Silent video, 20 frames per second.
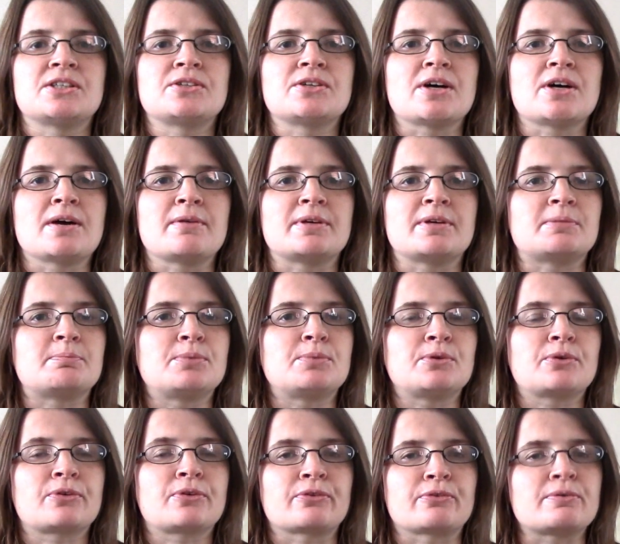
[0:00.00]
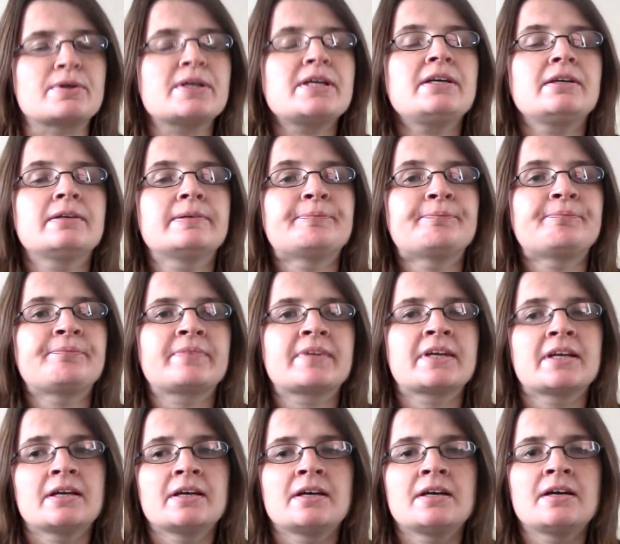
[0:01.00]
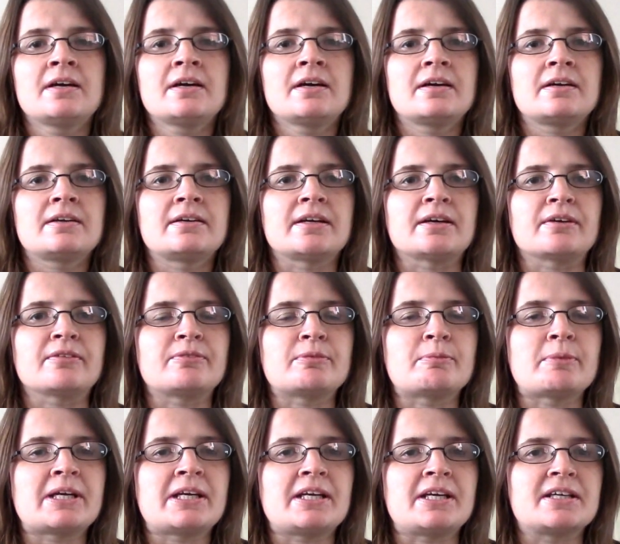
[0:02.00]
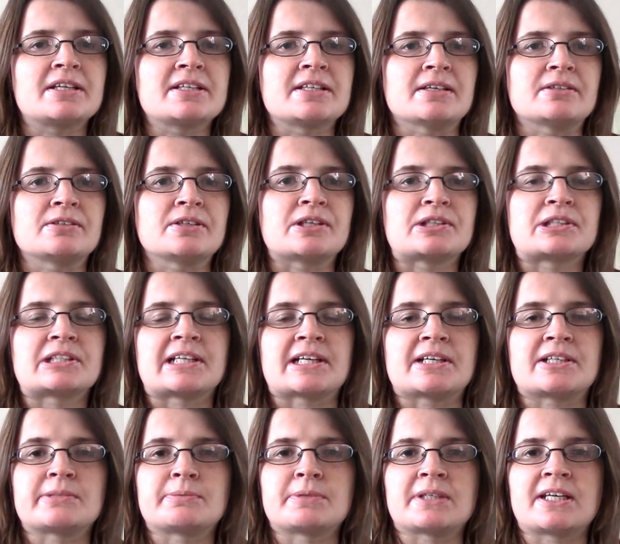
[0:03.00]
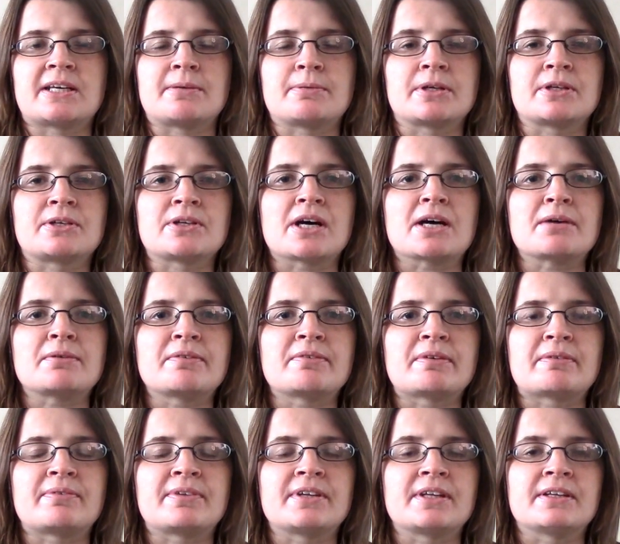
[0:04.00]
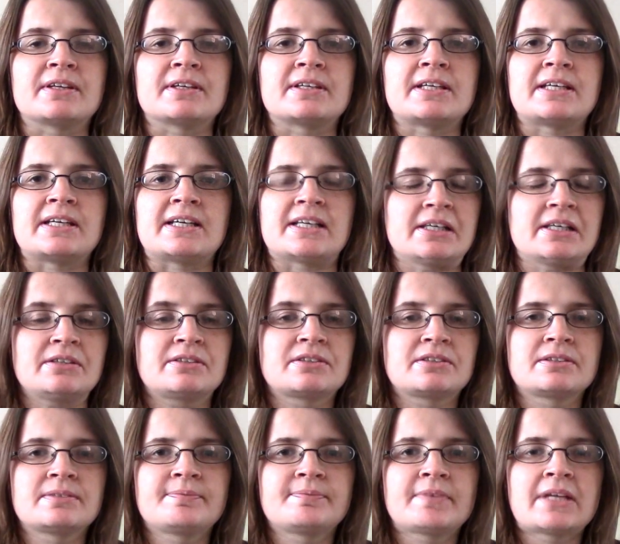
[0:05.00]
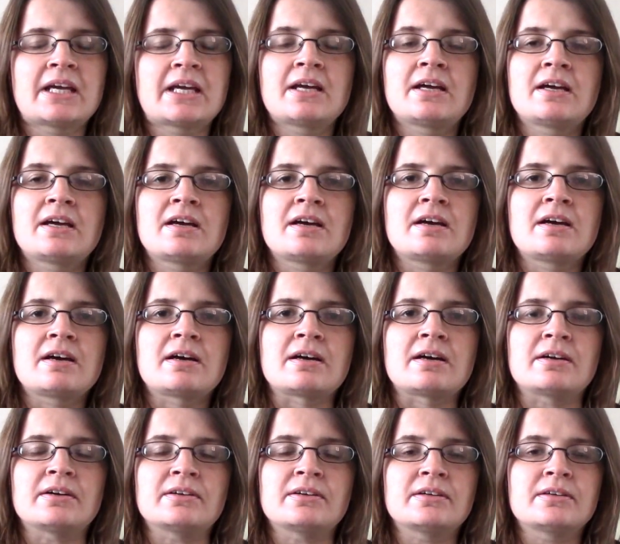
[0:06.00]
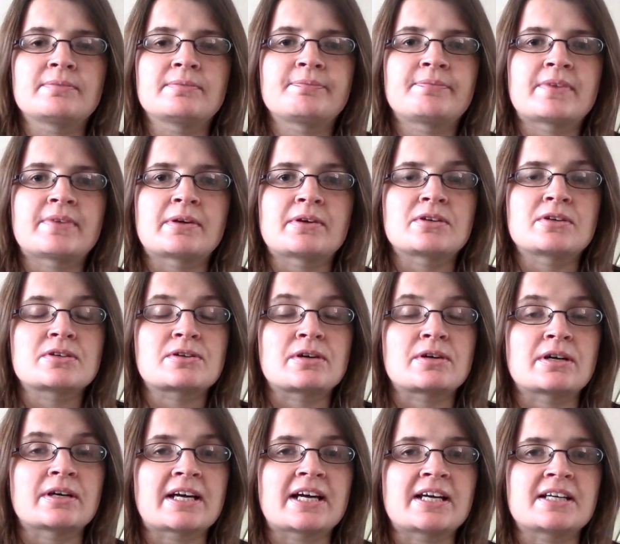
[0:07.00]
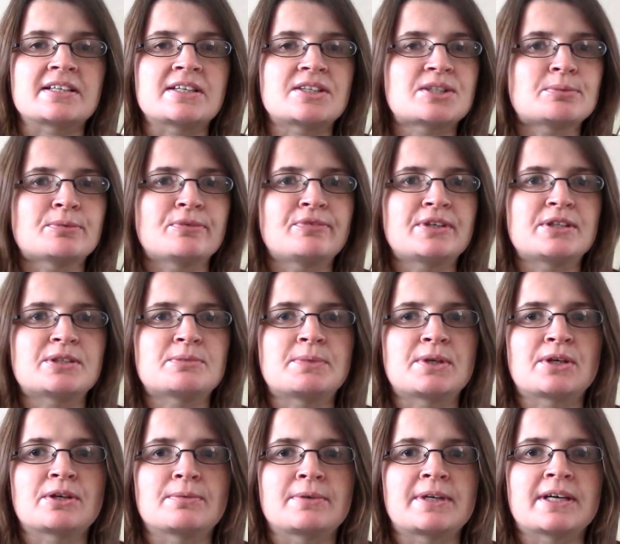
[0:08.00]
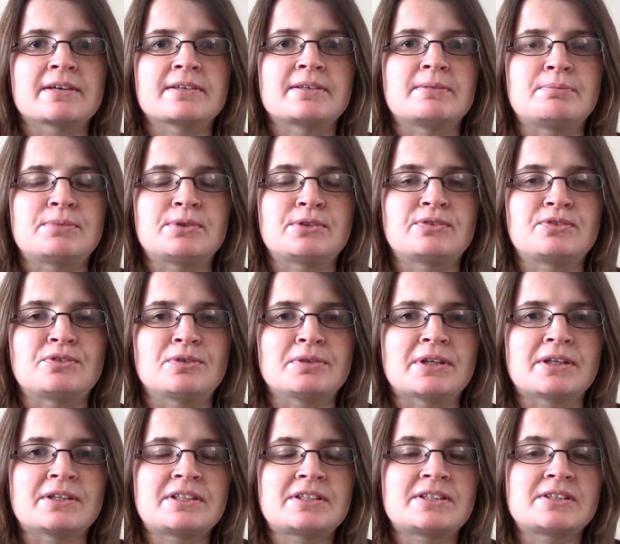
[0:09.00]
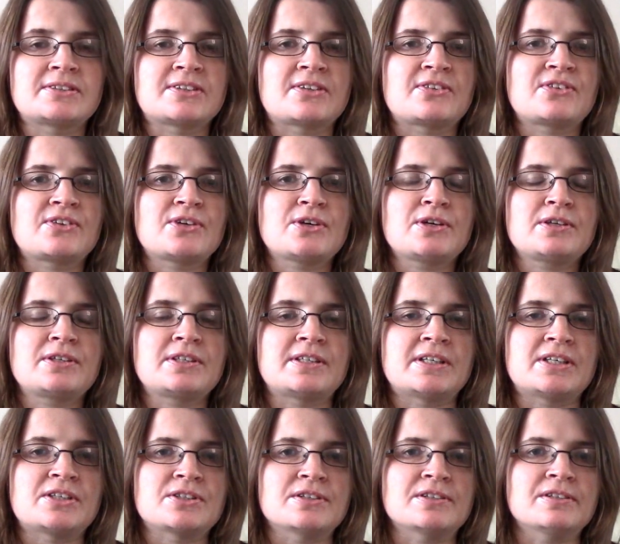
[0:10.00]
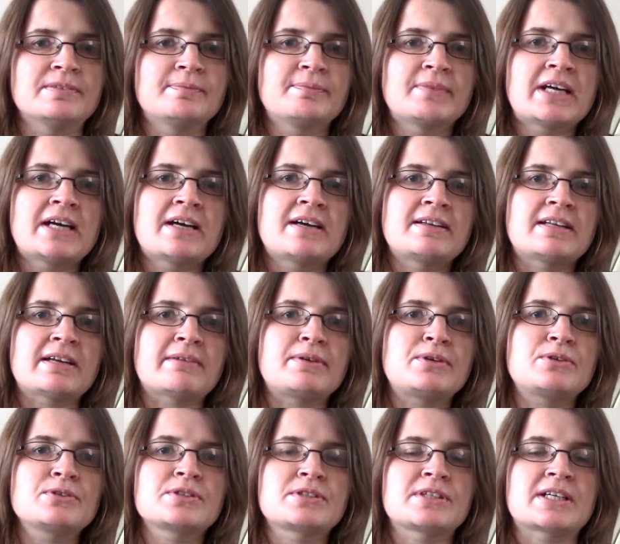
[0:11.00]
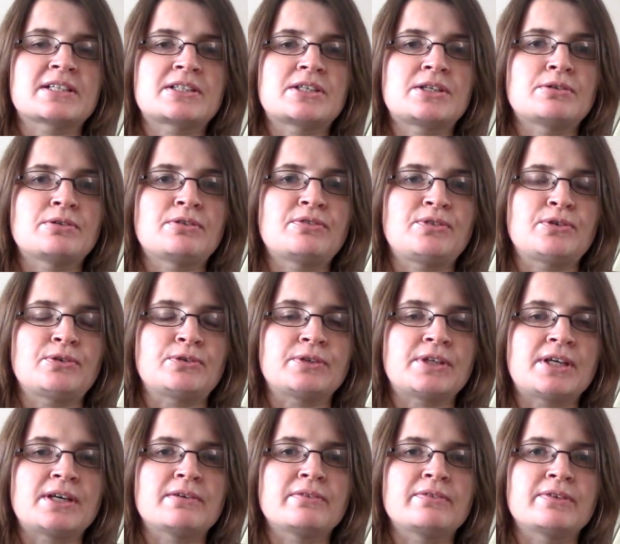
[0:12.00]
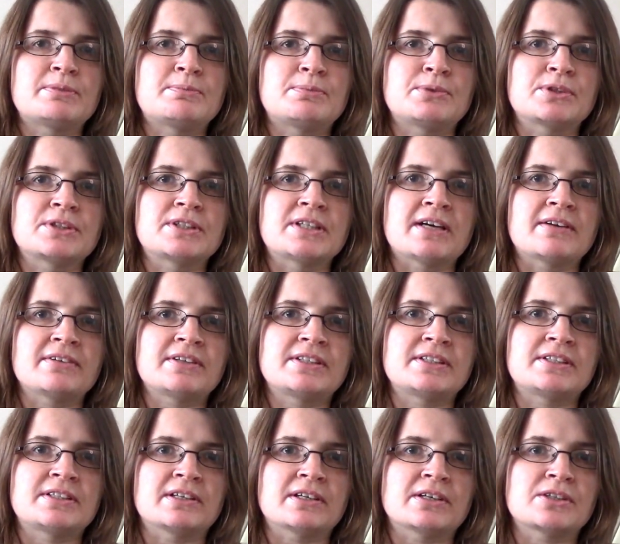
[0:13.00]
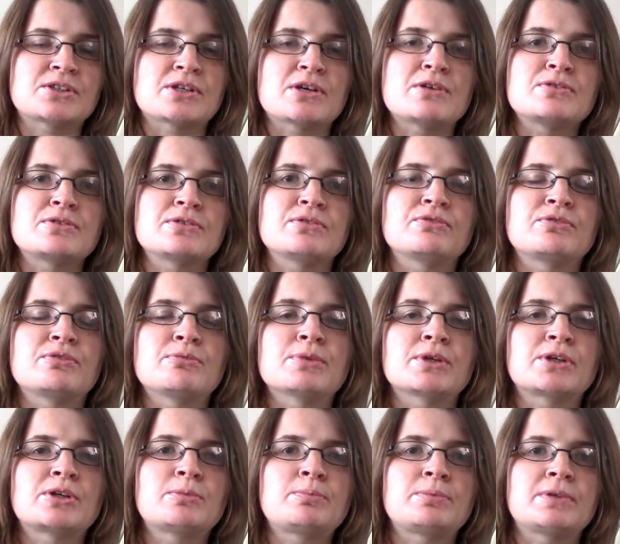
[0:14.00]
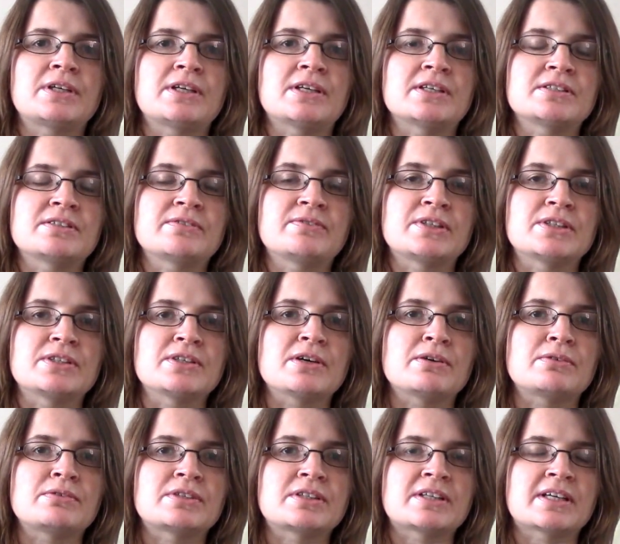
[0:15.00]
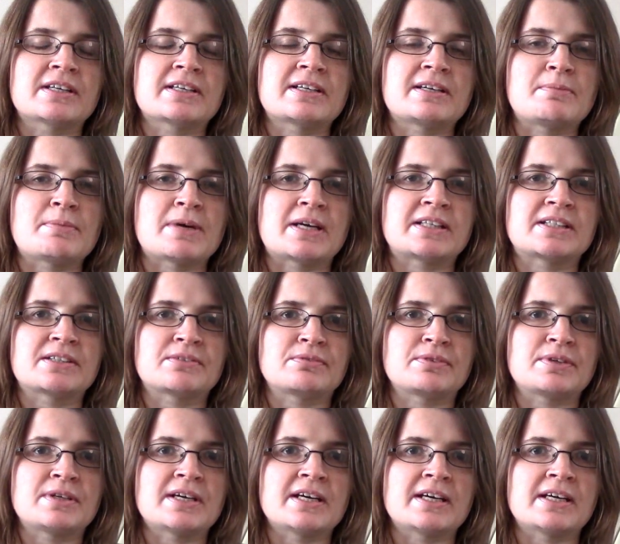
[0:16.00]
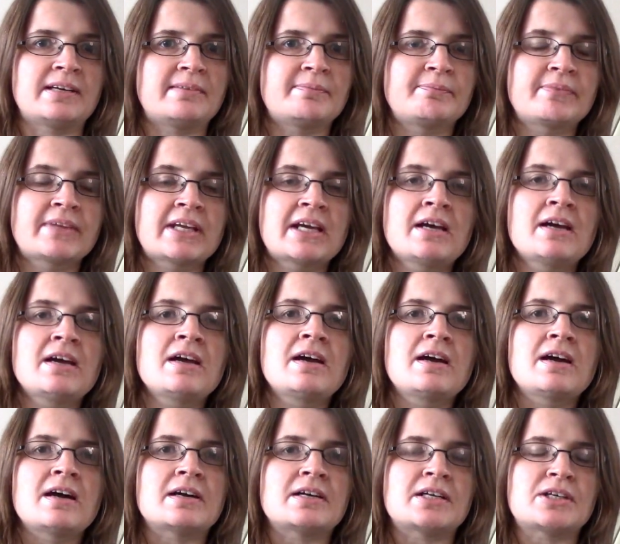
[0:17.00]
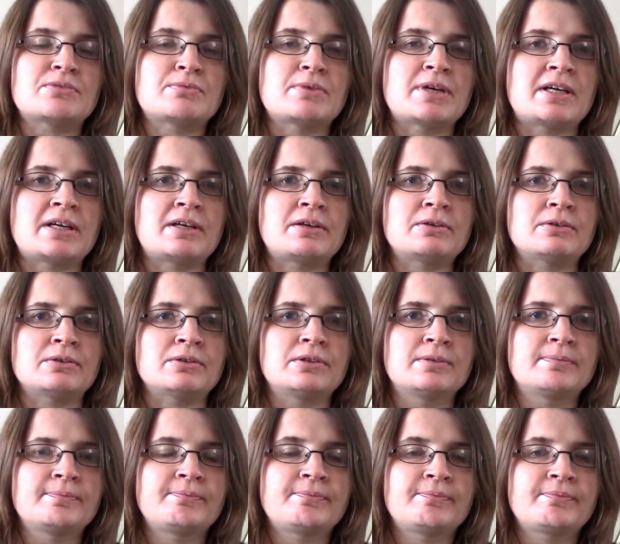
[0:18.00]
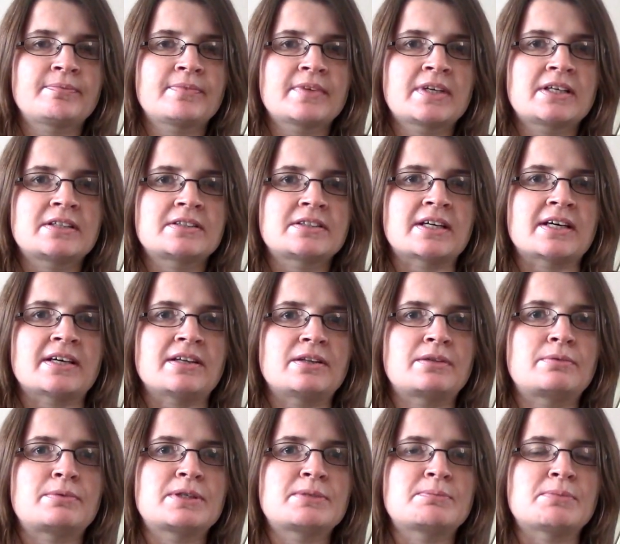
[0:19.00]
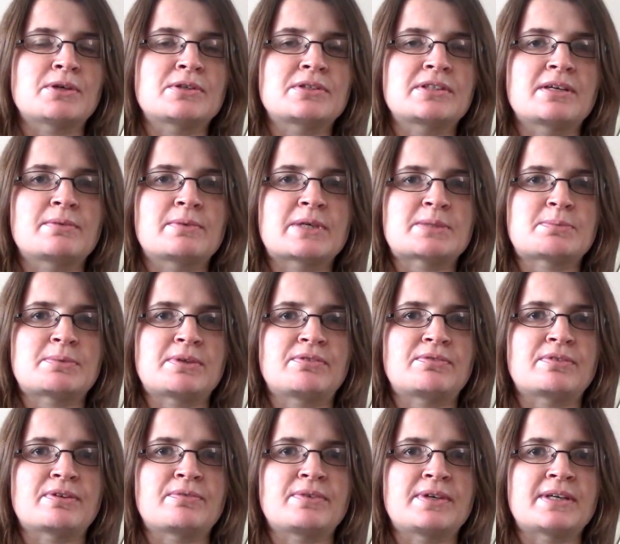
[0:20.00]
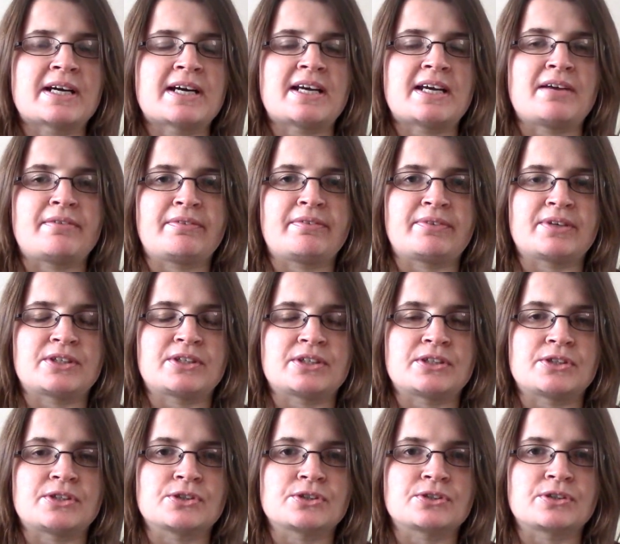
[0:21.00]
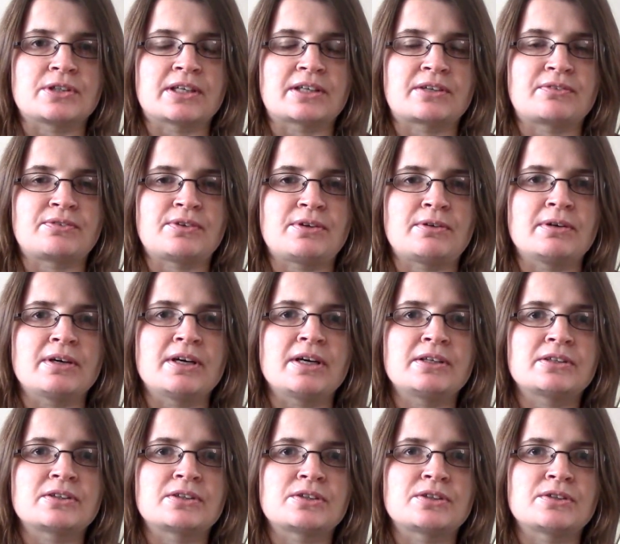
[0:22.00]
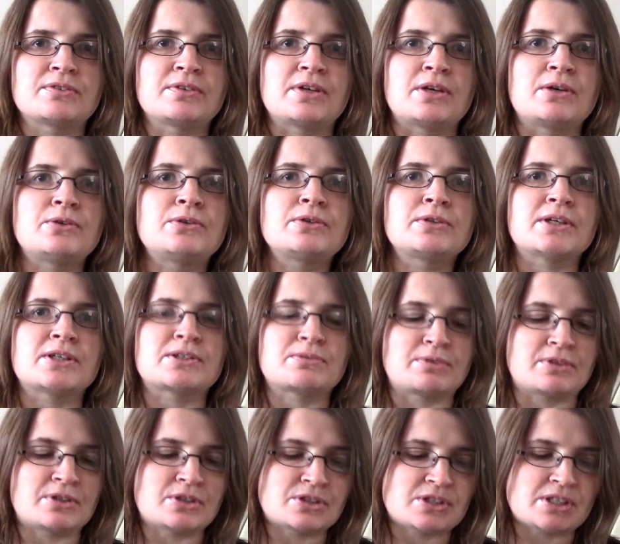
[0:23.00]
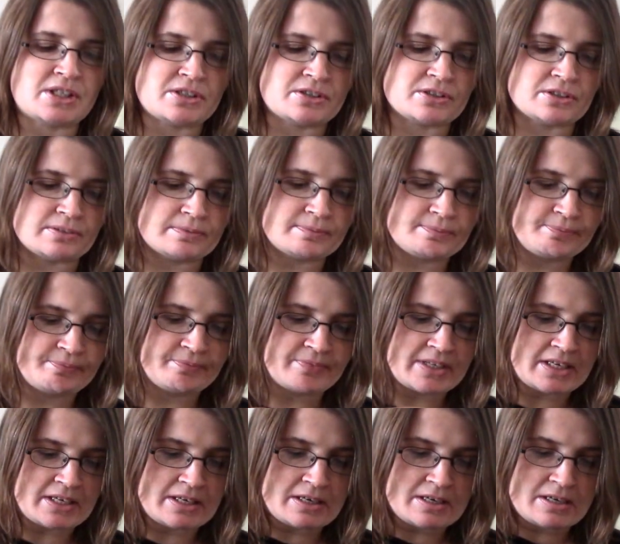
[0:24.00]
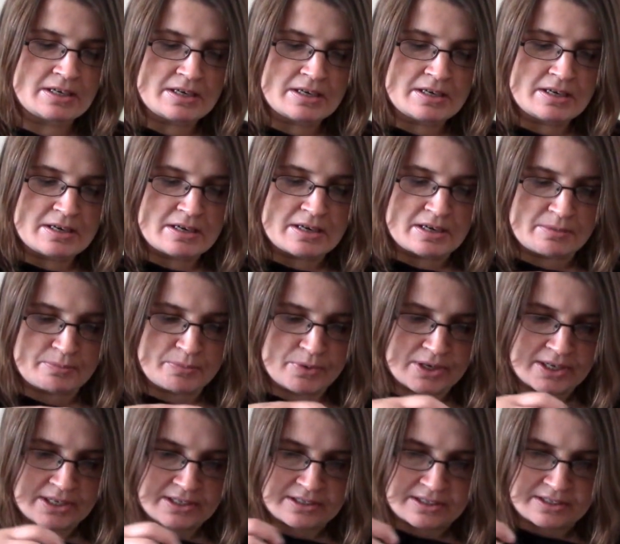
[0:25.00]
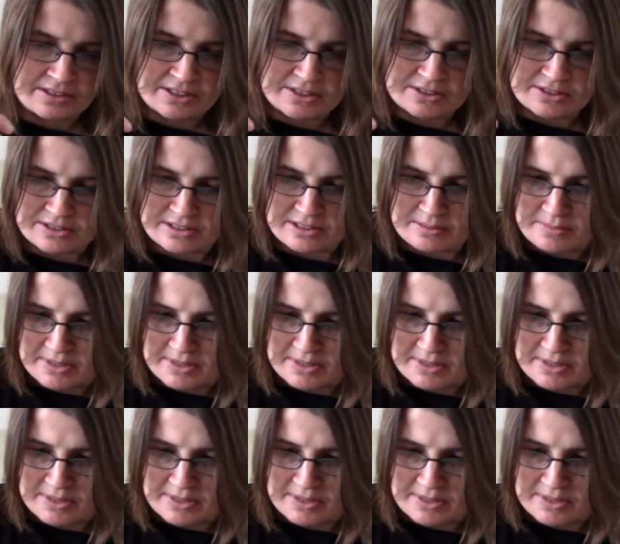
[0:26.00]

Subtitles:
Diaries Book 3. Now for many years now, Nigel Slater's been keeping a diary of everything that he eats, and occasionally some of it has been coming out in book form. Now this is a 3rd edition. Now he doesn't actually do a full year of his books now. This is like chosen from a couple of years of his notes and that he makes every day. And it's really good. So there is mostly a recipe for every day, even if it's just like a few lines and stuff, and it all goes with the season. And what I like this time